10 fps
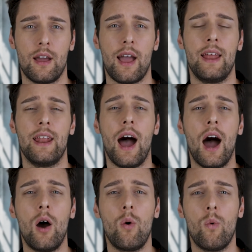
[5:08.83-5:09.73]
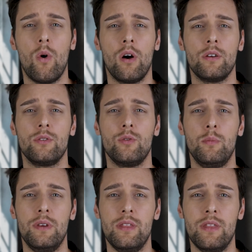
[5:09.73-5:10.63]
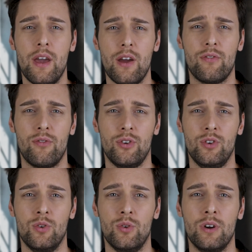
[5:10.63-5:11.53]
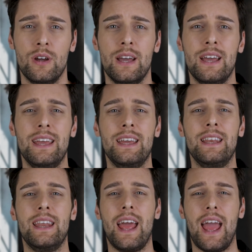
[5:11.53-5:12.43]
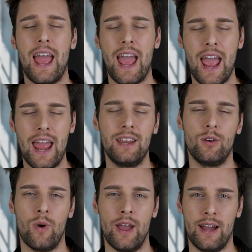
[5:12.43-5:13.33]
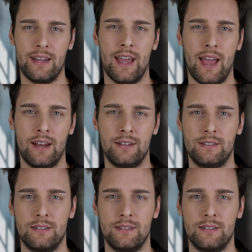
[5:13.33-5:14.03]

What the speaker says: and I want to be there for you in any way I can.